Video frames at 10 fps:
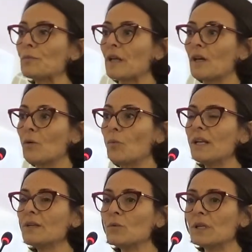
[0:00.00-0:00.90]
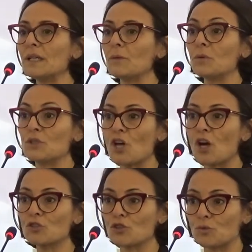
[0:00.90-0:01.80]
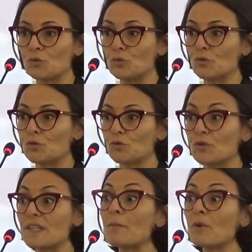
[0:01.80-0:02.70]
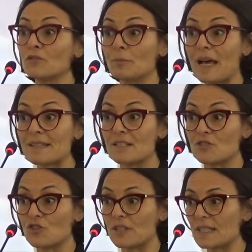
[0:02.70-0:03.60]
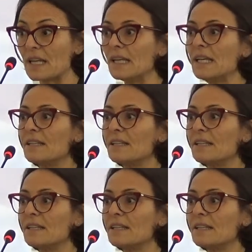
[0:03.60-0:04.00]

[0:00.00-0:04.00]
uh, when we, we talk to, to, to, some of the passengers,